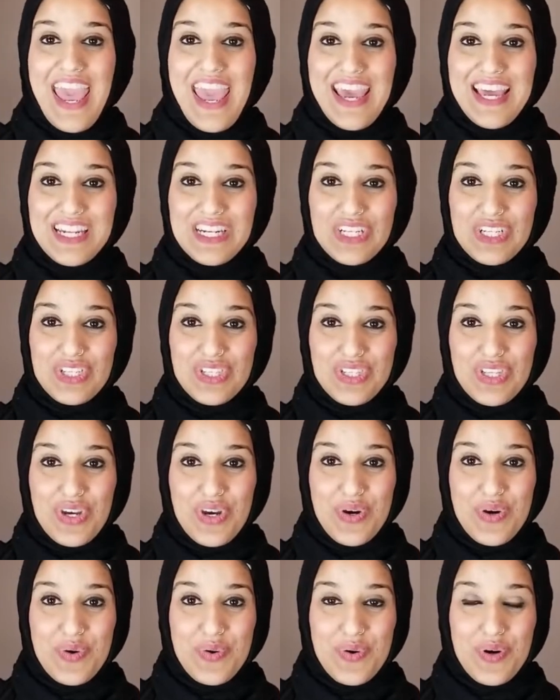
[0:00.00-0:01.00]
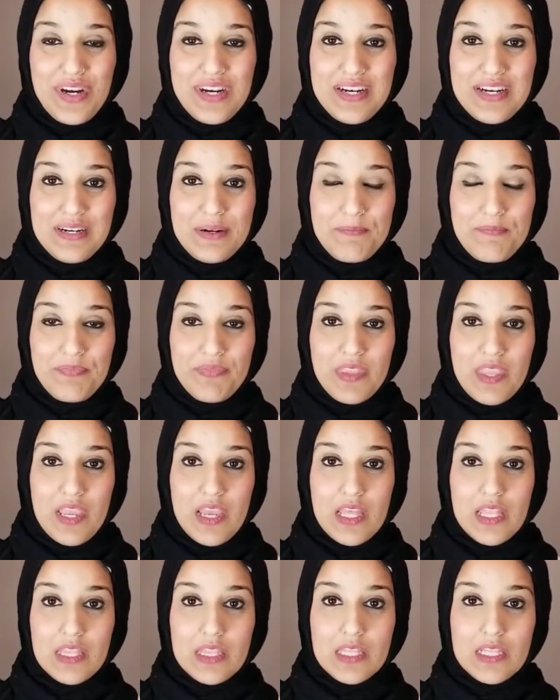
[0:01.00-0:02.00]
And so
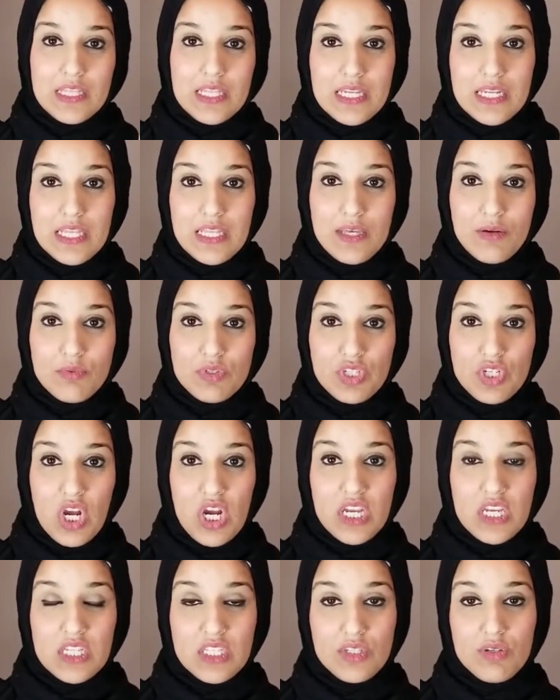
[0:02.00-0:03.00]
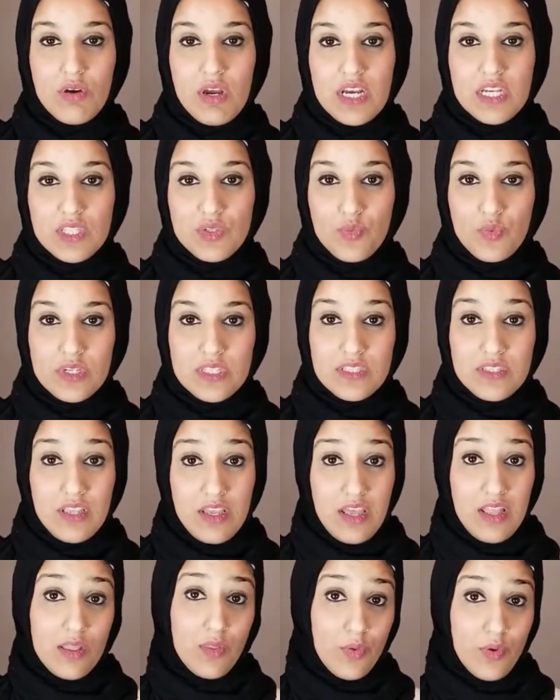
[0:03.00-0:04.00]
the lady that was talking to us was
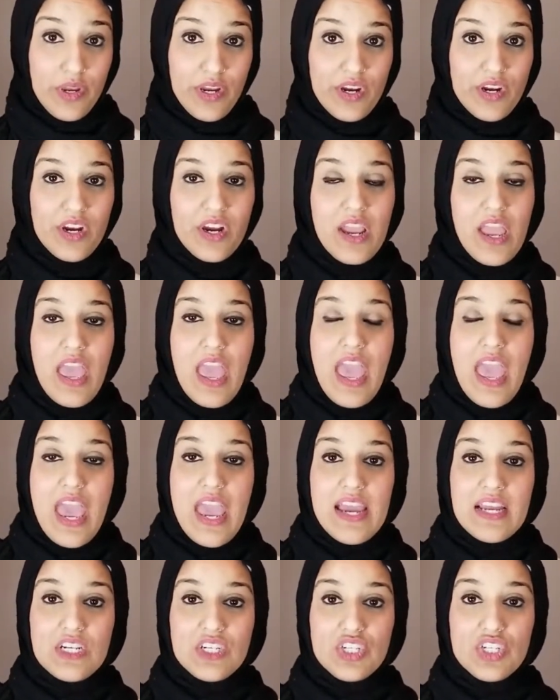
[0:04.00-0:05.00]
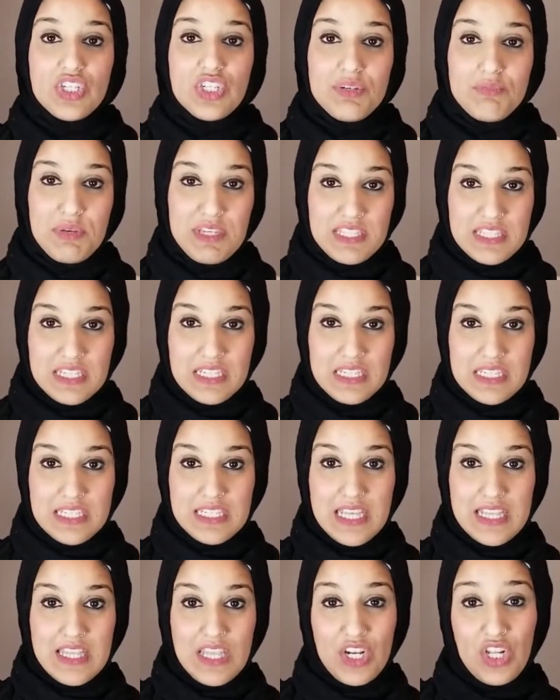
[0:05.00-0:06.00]
a lawyer, and she basically
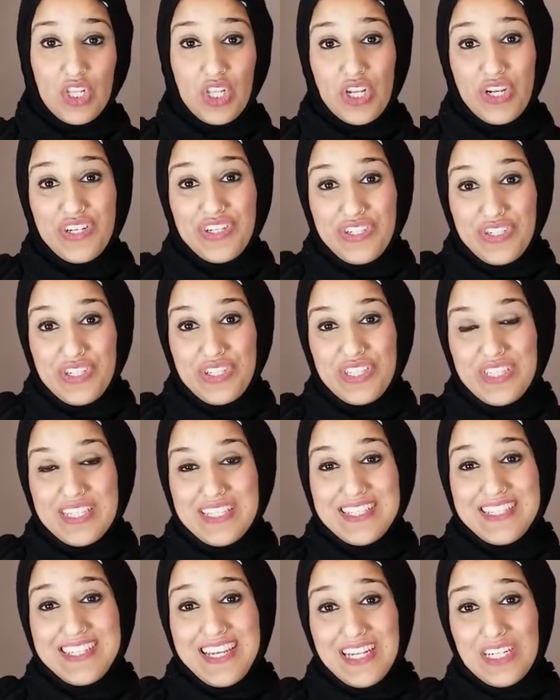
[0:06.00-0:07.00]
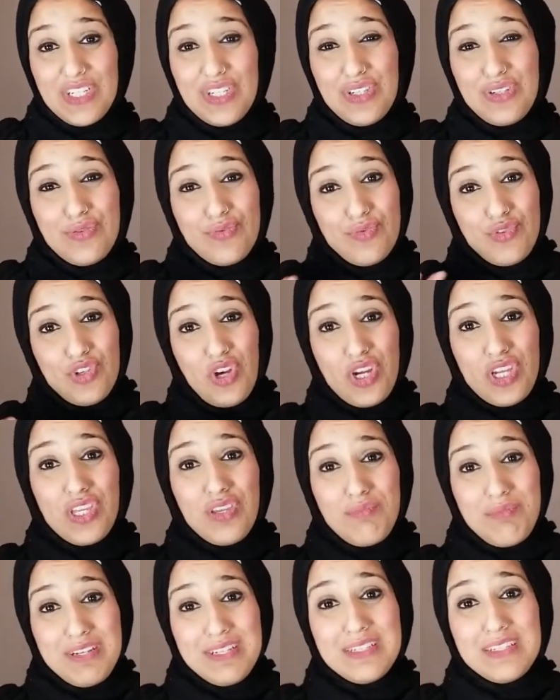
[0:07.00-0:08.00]
said that a lot of nurses tend to
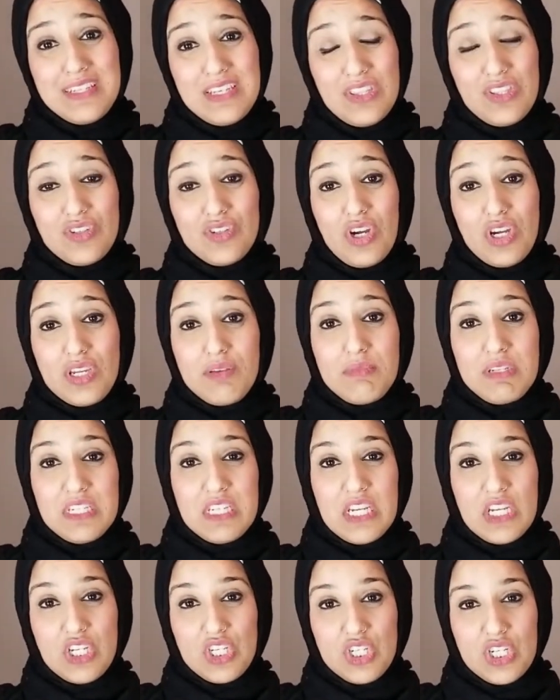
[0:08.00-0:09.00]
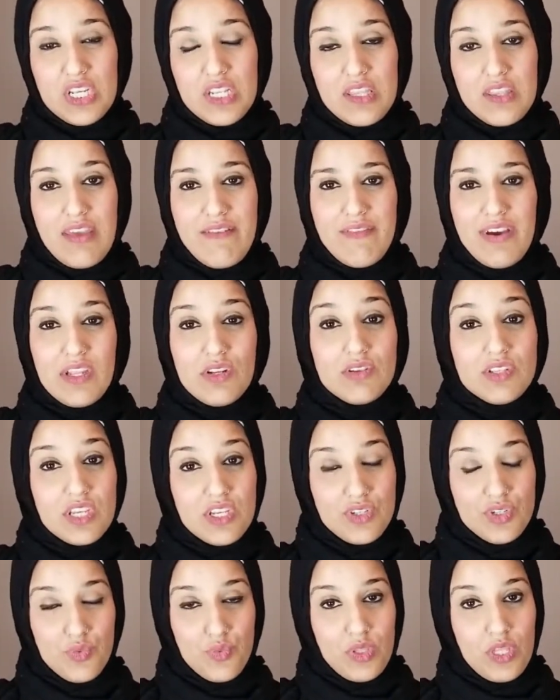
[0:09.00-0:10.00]
document in their documentation that vital
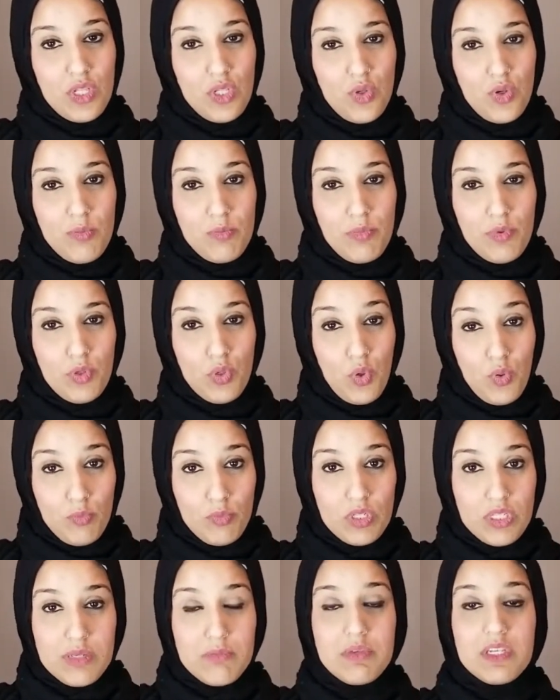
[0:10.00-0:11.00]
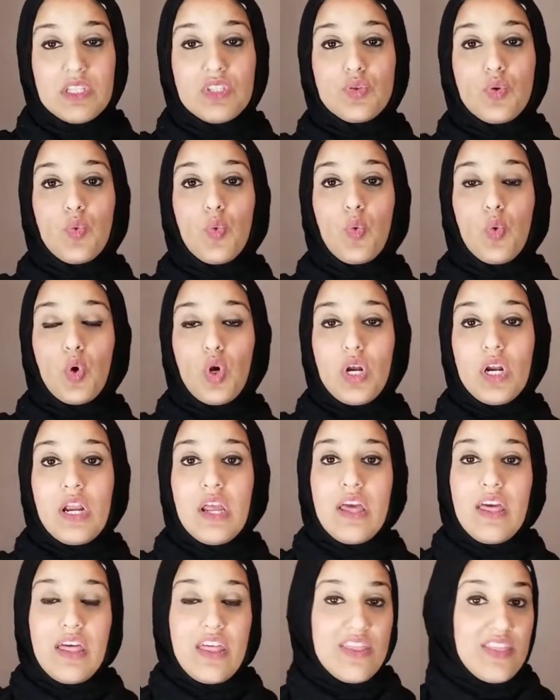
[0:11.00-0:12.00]
signs are within normal limits,
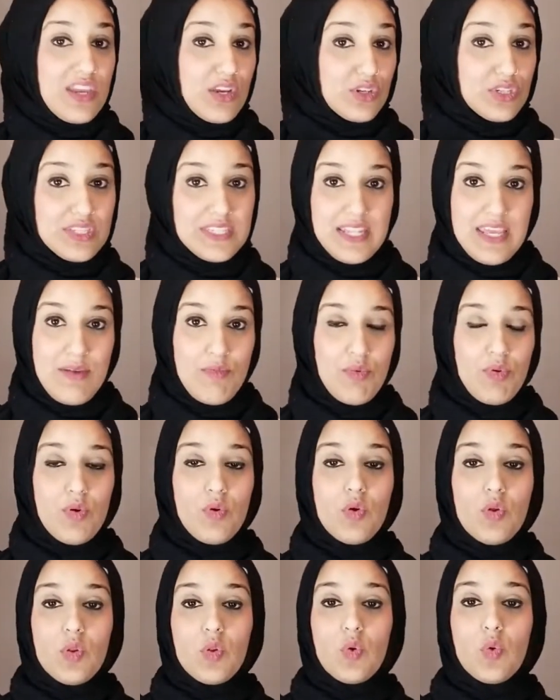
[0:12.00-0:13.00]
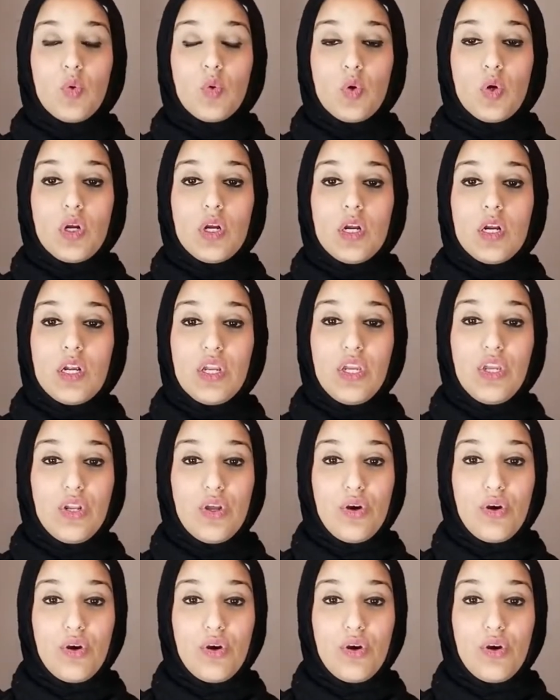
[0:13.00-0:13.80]
or they are stable, or